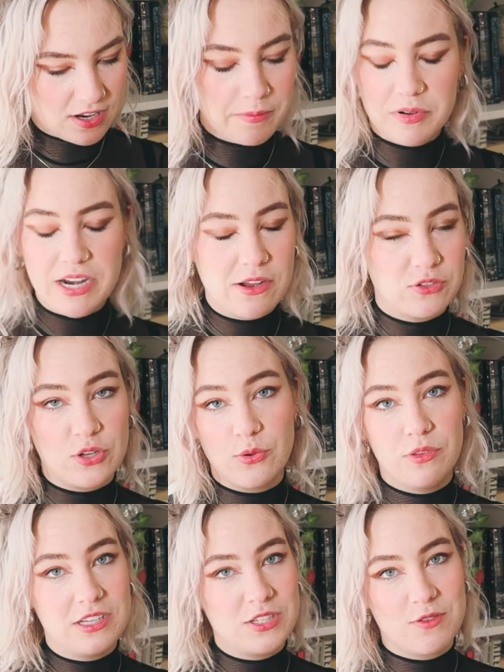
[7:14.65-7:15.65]
I'm pronouncing
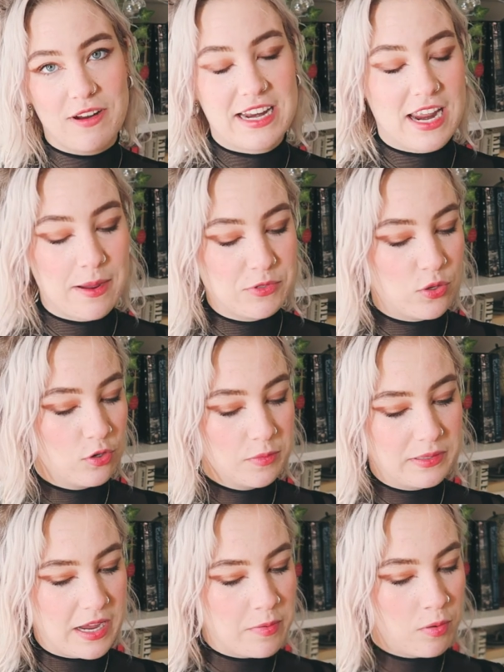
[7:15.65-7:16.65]
all these Greek names
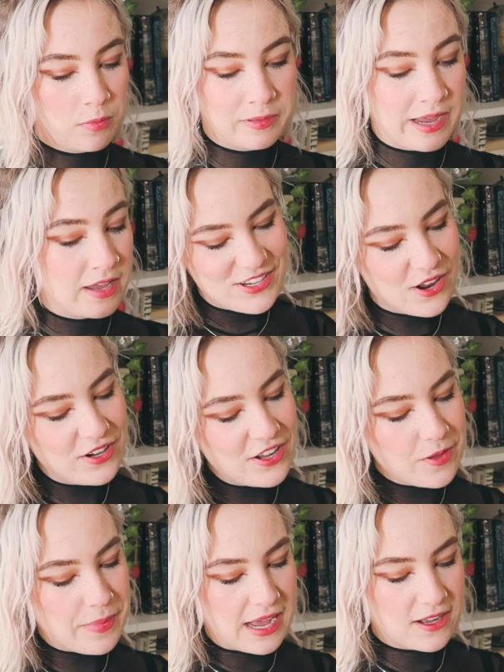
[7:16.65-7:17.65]
horribly, probably, turning
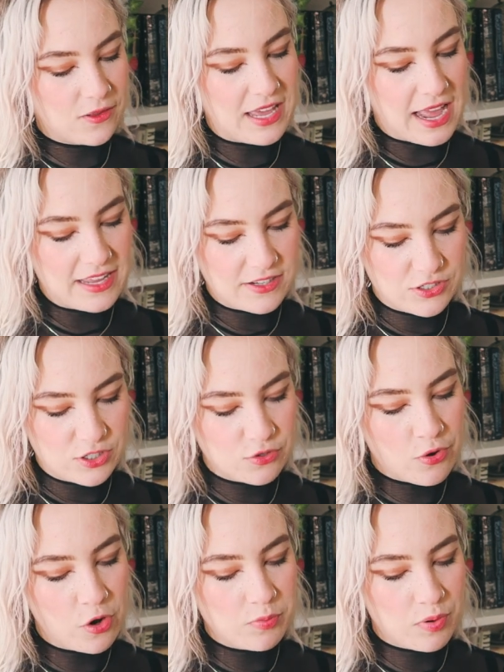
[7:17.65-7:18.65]
her back on the Agon's
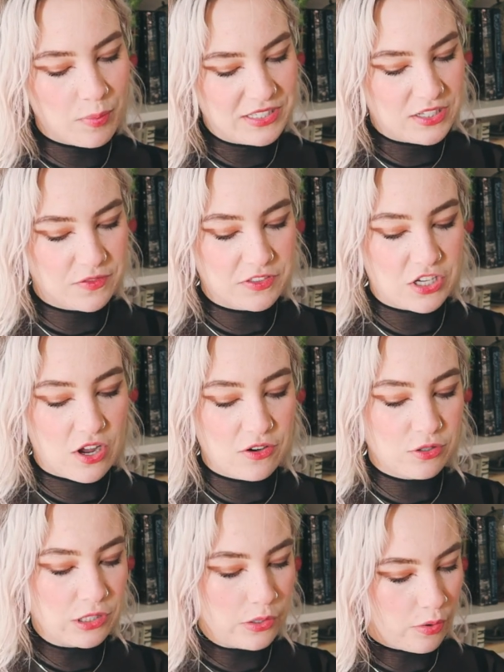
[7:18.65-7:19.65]
cruel promises of
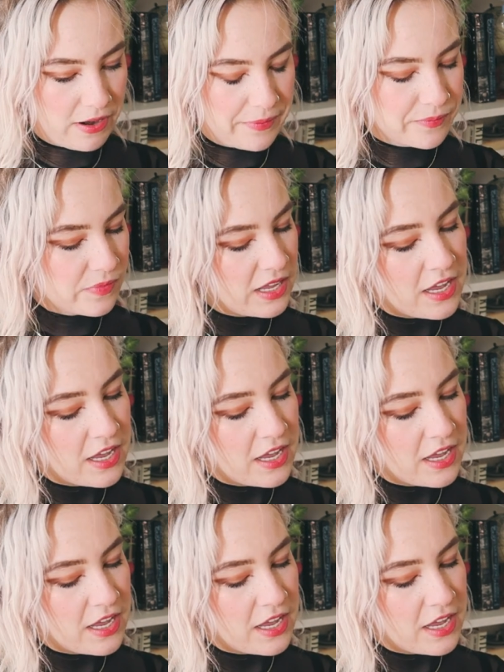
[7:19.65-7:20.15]
eternal glory.